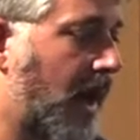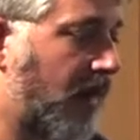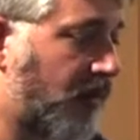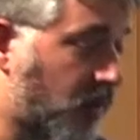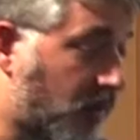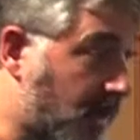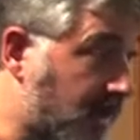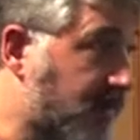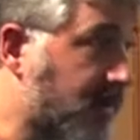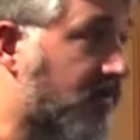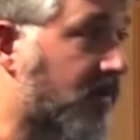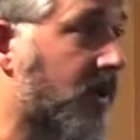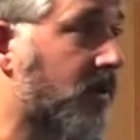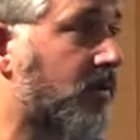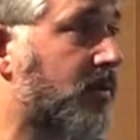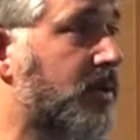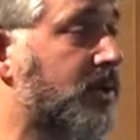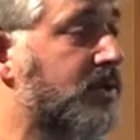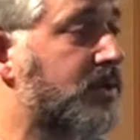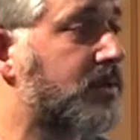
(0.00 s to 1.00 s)
automatic
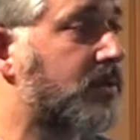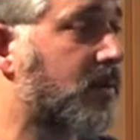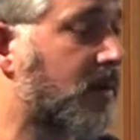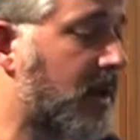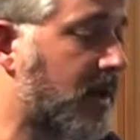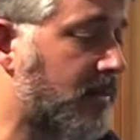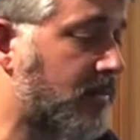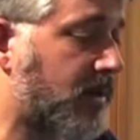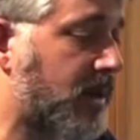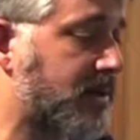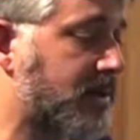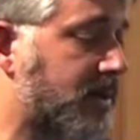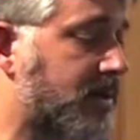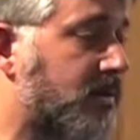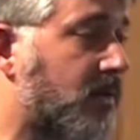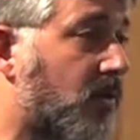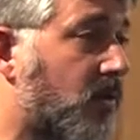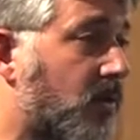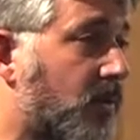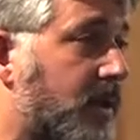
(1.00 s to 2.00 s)
recognition of
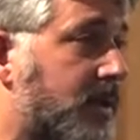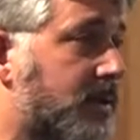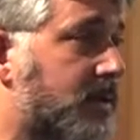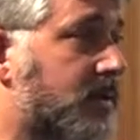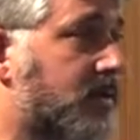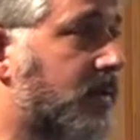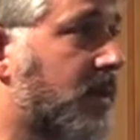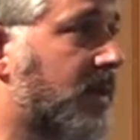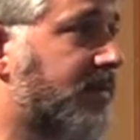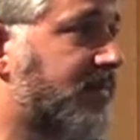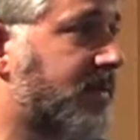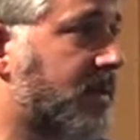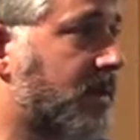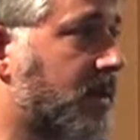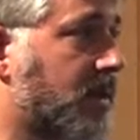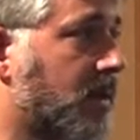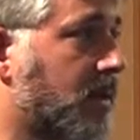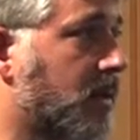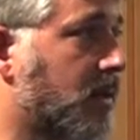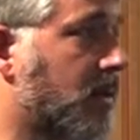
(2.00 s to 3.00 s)
handwritten documents. We have
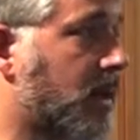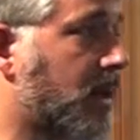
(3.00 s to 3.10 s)
a